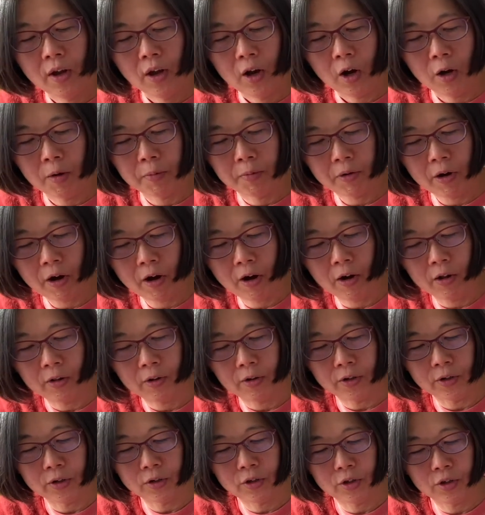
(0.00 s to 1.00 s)
of
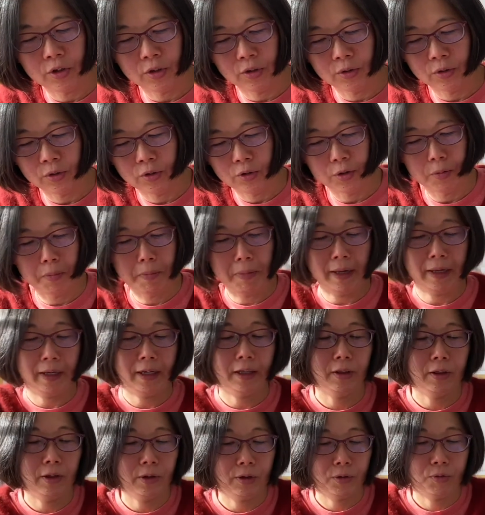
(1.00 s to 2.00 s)
color to make it
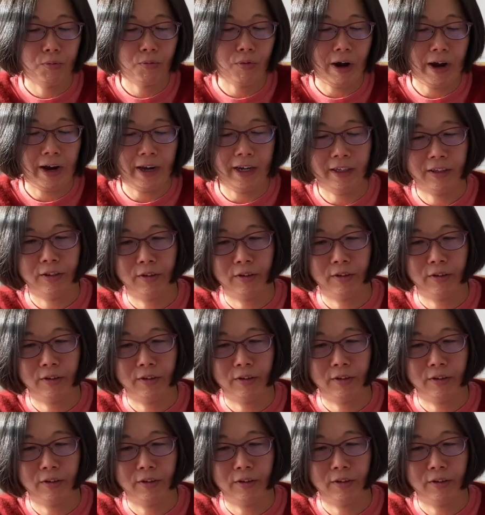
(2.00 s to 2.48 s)
look right.